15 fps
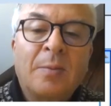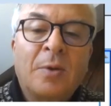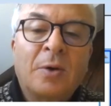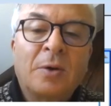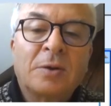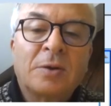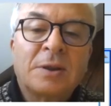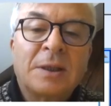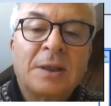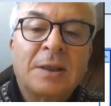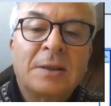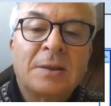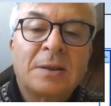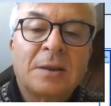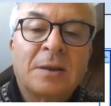models
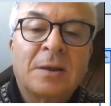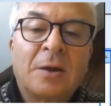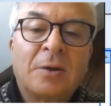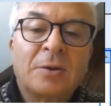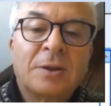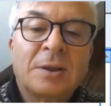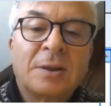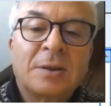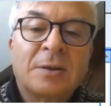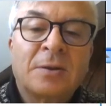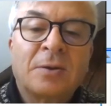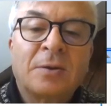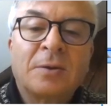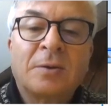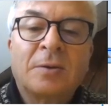is closest
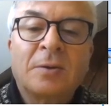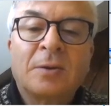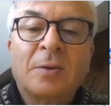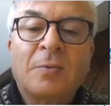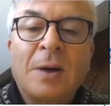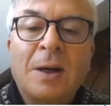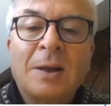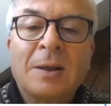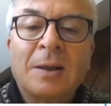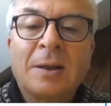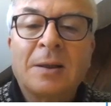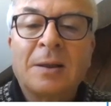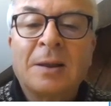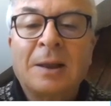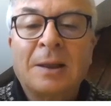to the one
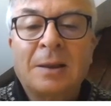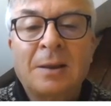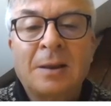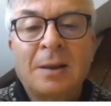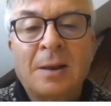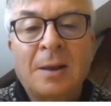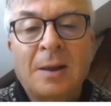that